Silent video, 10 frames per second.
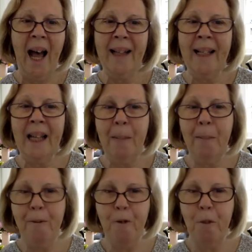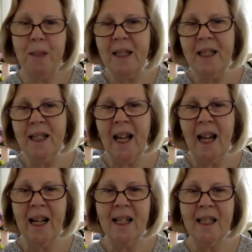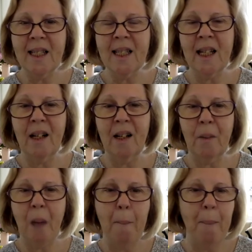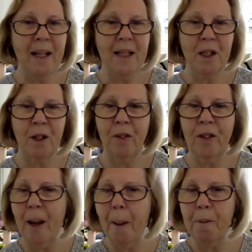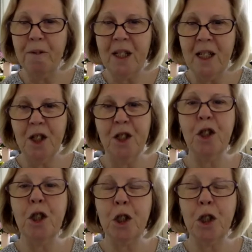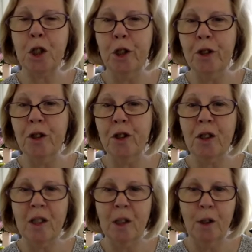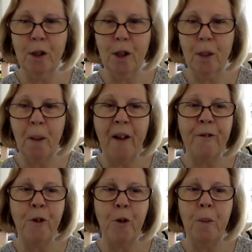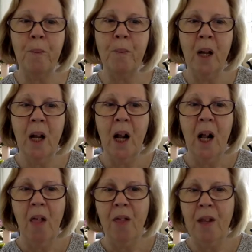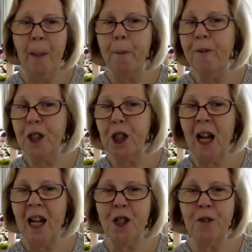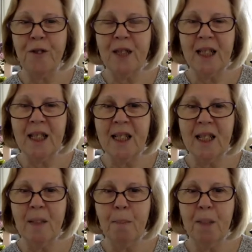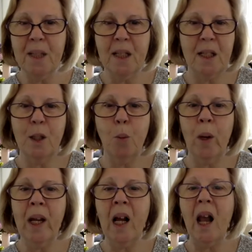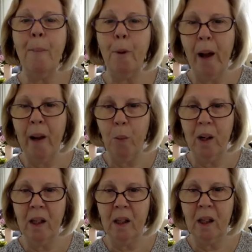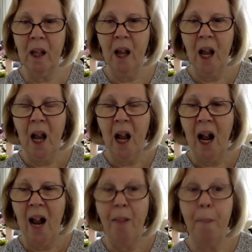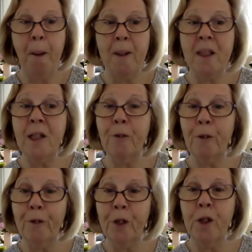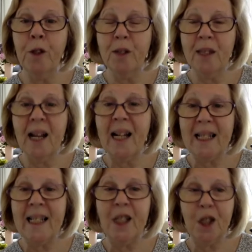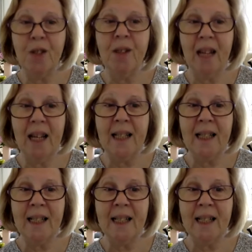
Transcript: key performance indicators are based on the number of teachers and students that use the platform, the number of educational facilities and businesses we collaborate with, and the positive reviews that our teachers get.